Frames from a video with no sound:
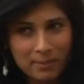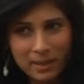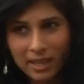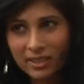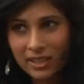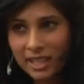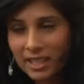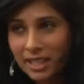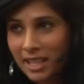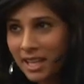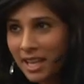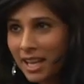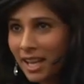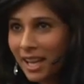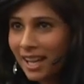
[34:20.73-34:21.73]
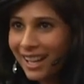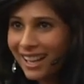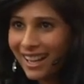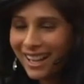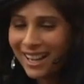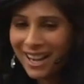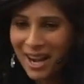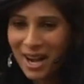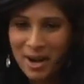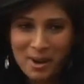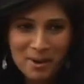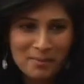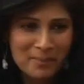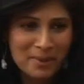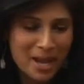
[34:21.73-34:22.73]
my pay grade.
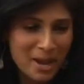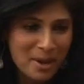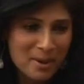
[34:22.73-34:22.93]
but